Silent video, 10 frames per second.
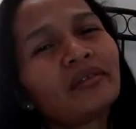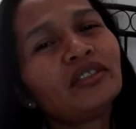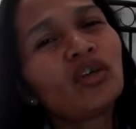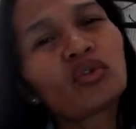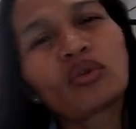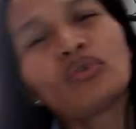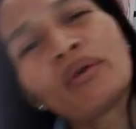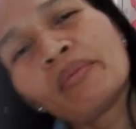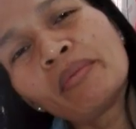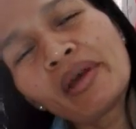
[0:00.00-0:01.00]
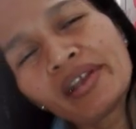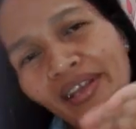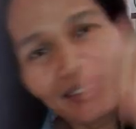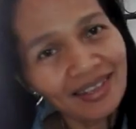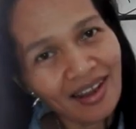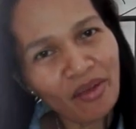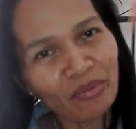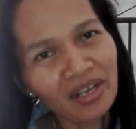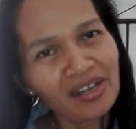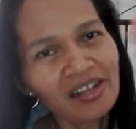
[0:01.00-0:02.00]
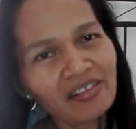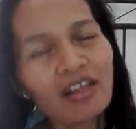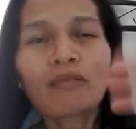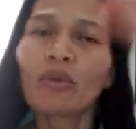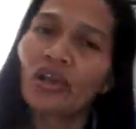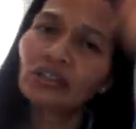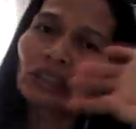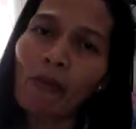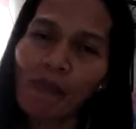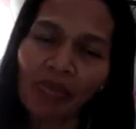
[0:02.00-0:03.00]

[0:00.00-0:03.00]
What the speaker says: shout out to everybody, salamat, God bless.